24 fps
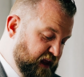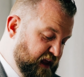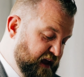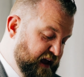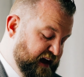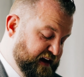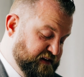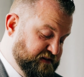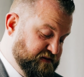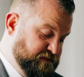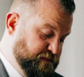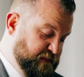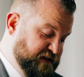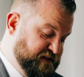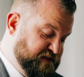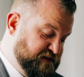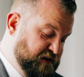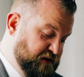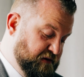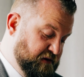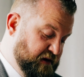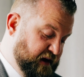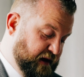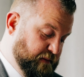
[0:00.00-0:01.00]
as
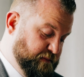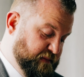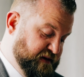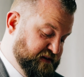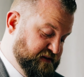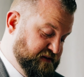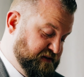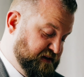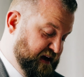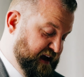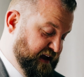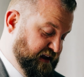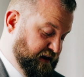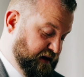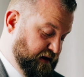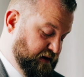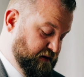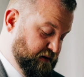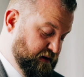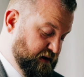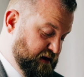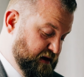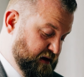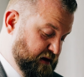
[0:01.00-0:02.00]
Mister and Missus Kenyon.
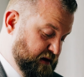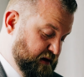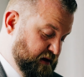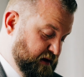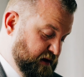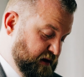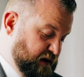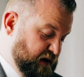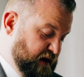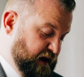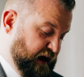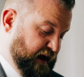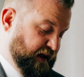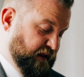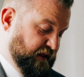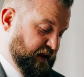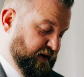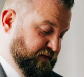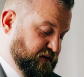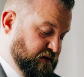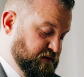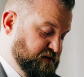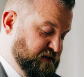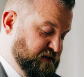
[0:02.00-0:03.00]
I love you